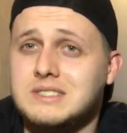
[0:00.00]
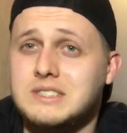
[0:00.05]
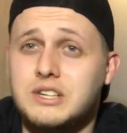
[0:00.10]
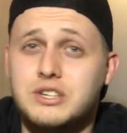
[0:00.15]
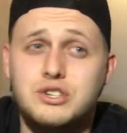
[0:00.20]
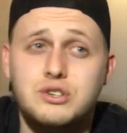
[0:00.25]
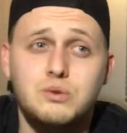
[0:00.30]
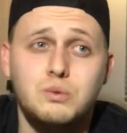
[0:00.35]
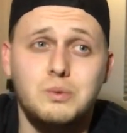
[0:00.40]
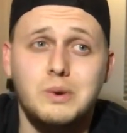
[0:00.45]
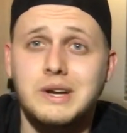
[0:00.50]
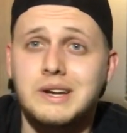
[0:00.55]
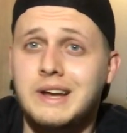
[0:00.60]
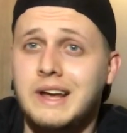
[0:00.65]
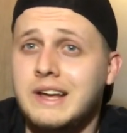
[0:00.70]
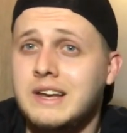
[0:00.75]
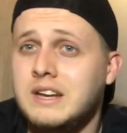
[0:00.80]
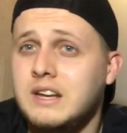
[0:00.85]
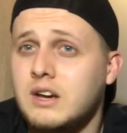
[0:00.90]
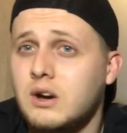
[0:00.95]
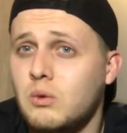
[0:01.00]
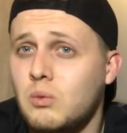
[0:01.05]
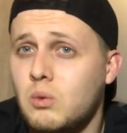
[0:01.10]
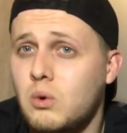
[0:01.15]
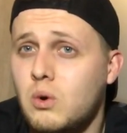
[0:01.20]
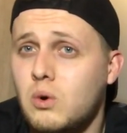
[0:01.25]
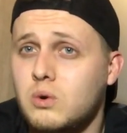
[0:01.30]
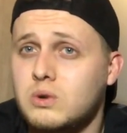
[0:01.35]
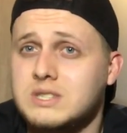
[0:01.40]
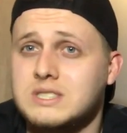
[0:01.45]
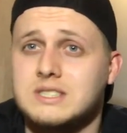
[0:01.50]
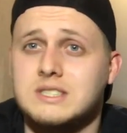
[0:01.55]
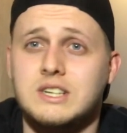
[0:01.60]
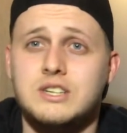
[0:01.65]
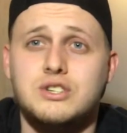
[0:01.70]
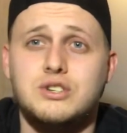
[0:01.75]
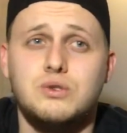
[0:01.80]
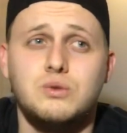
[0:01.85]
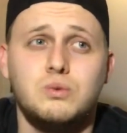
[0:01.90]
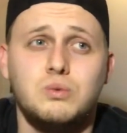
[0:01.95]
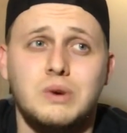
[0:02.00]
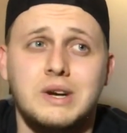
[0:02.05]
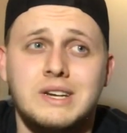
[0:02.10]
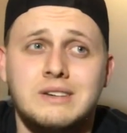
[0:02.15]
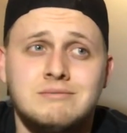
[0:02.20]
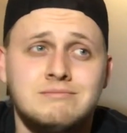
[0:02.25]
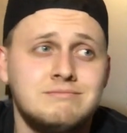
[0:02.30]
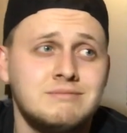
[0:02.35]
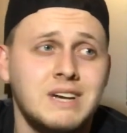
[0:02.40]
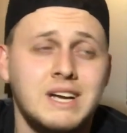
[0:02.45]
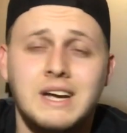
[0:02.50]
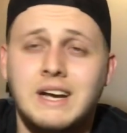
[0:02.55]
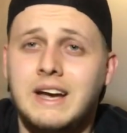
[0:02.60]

Did you win any awards? Did you win